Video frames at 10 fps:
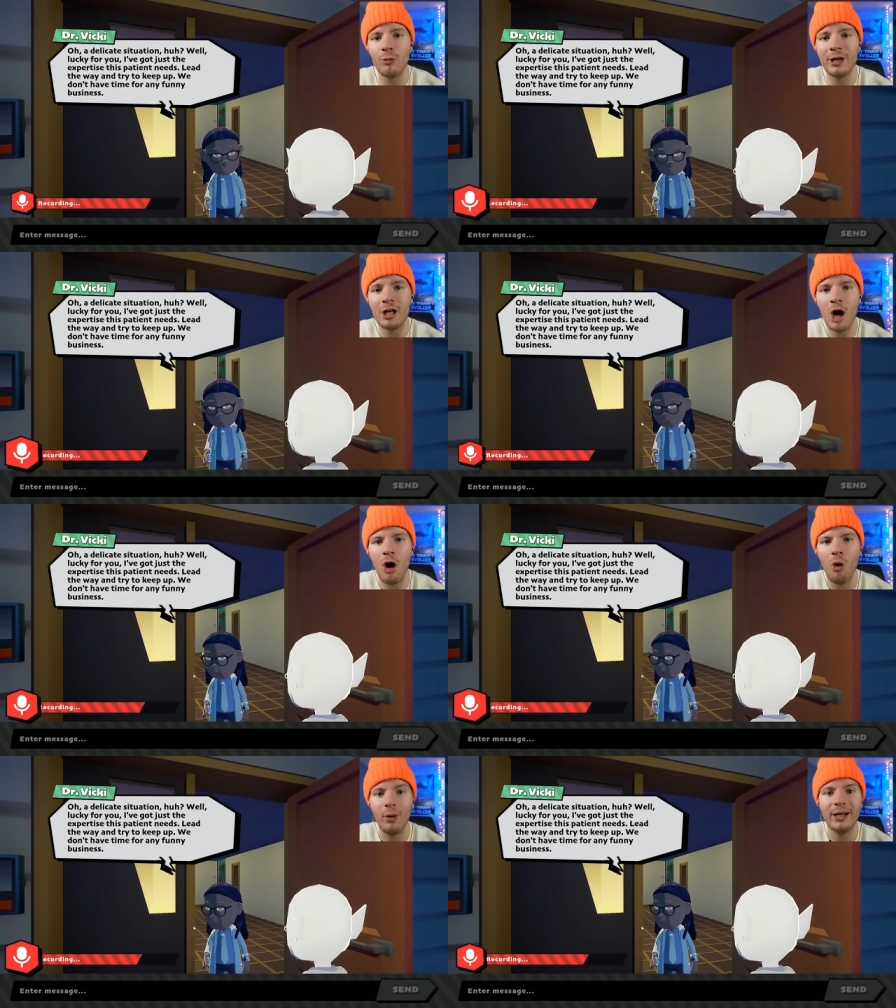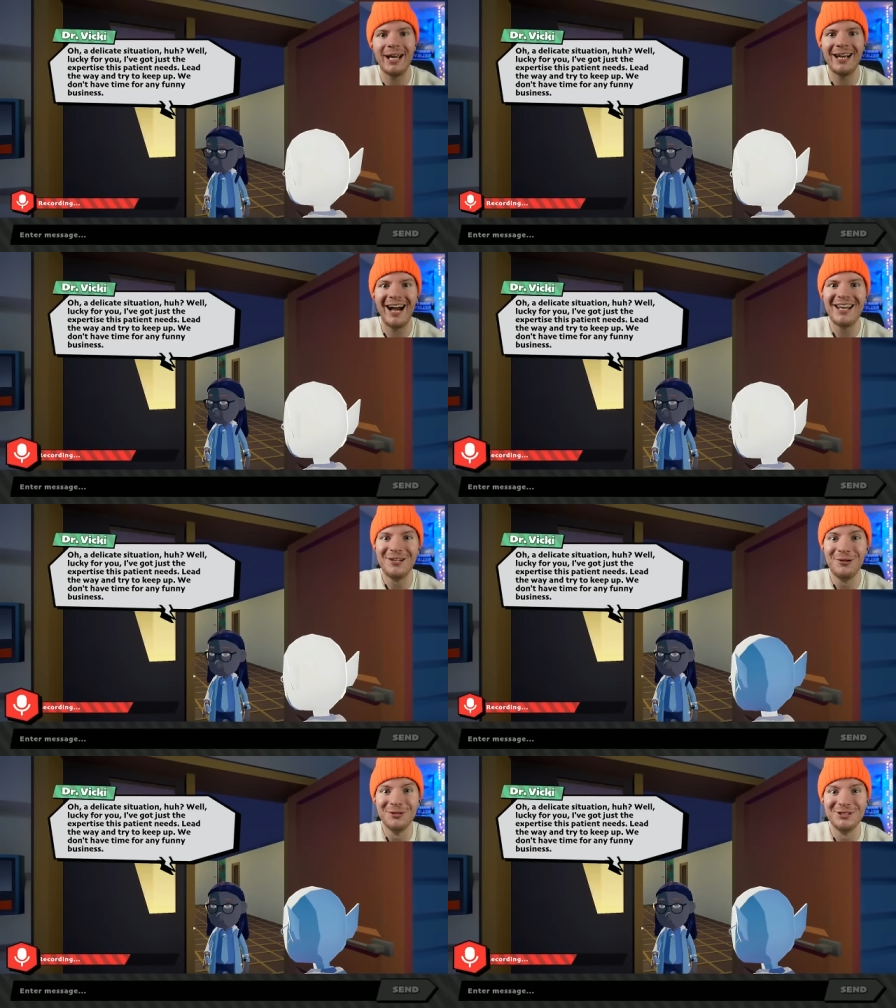we go, can I
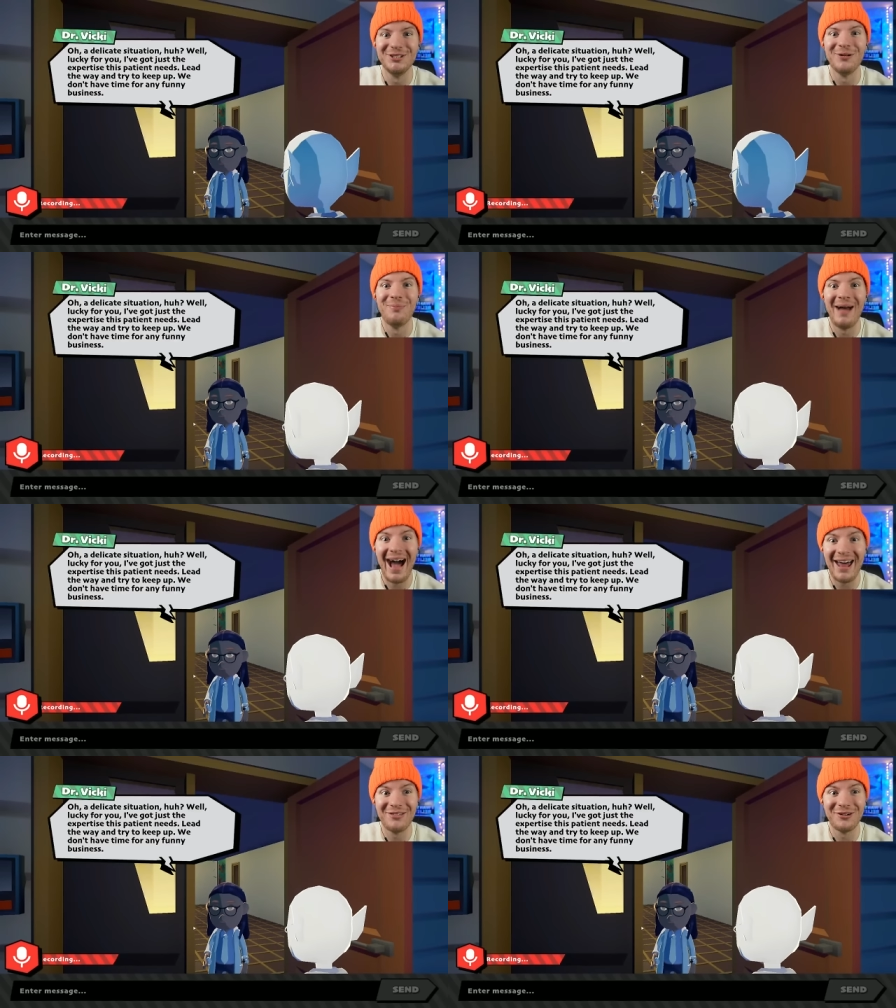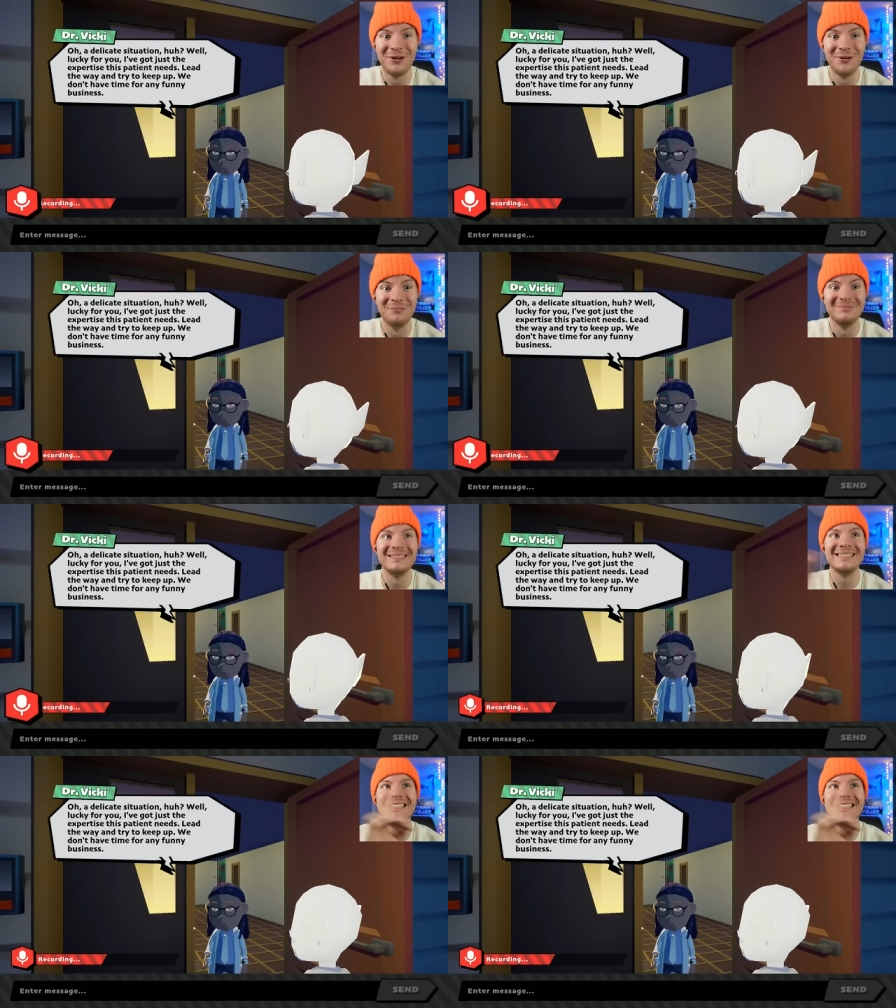use your bathroom?